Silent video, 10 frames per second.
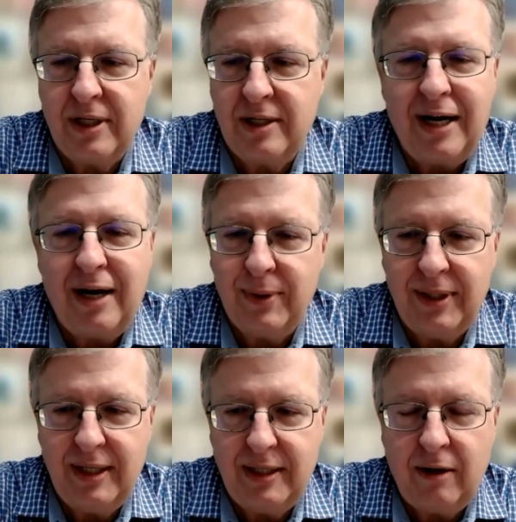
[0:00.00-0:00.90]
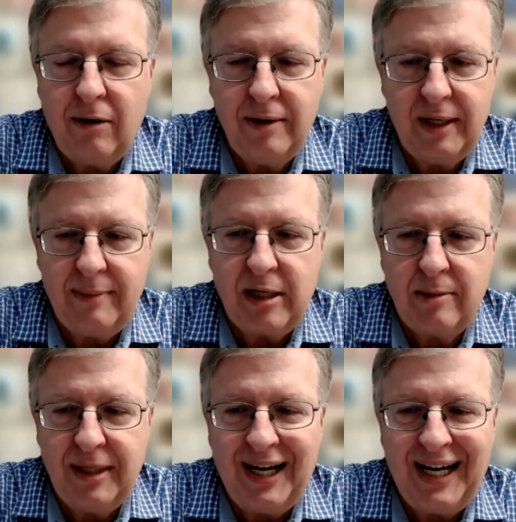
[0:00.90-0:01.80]
are, not related at all, and they come out to
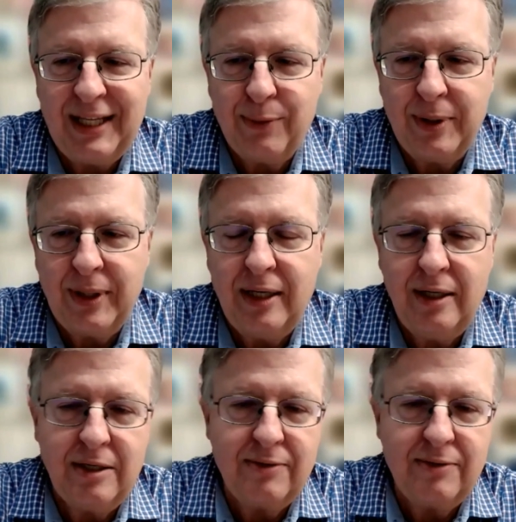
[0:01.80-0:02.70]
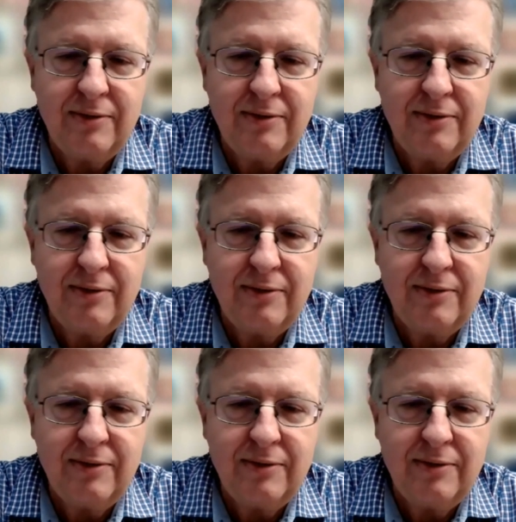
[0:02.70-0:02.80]
be highly related as